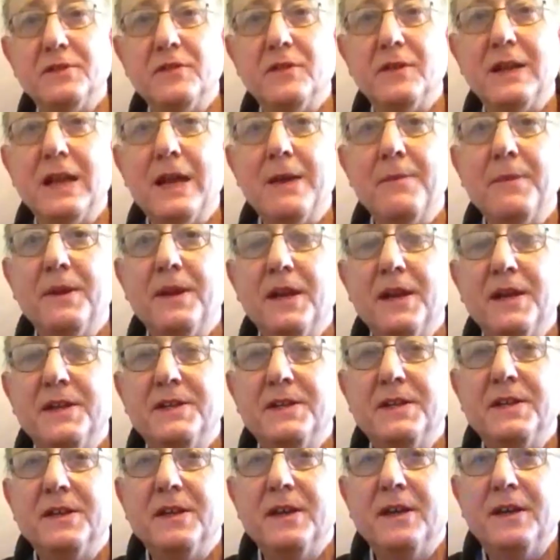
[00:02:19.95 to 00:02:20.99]
sort of
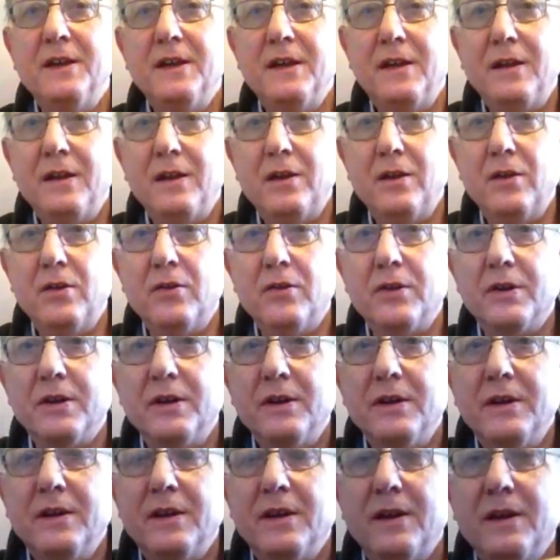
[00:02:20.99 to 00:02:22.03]
laminated
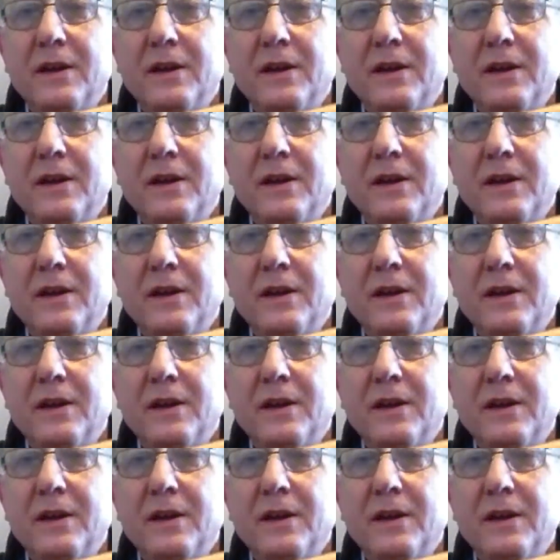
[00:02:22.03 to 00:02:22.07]
look.